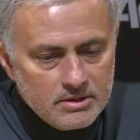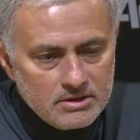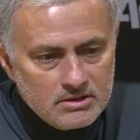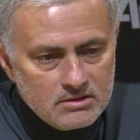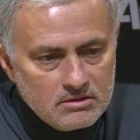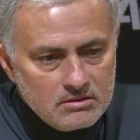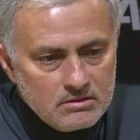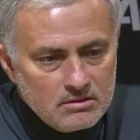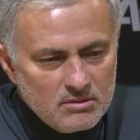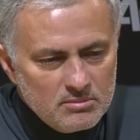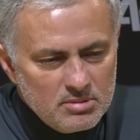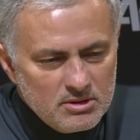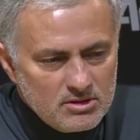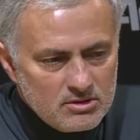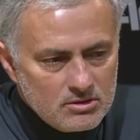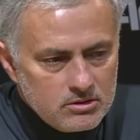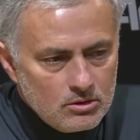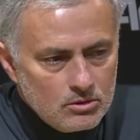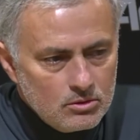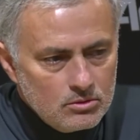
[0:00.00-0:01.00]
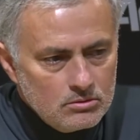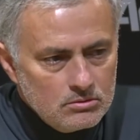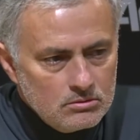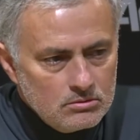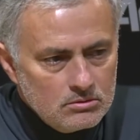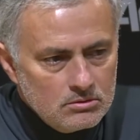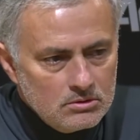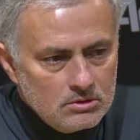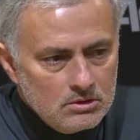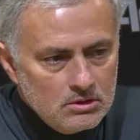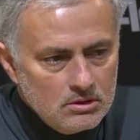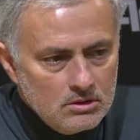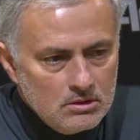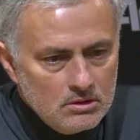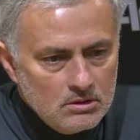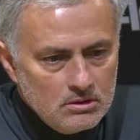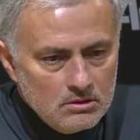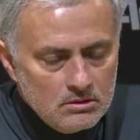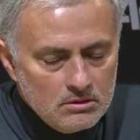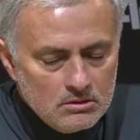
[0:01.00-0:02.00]
but a bit slow,
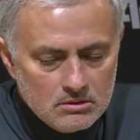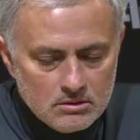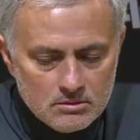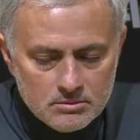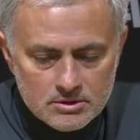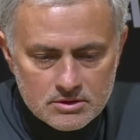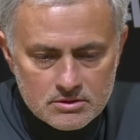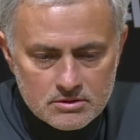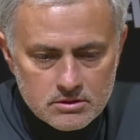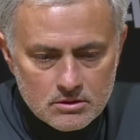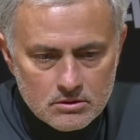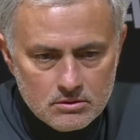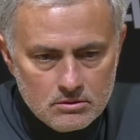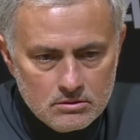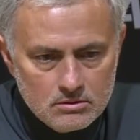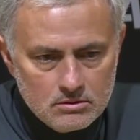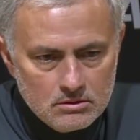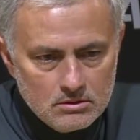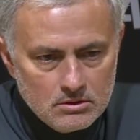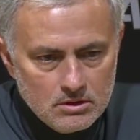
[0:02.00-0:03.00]
a bit slow.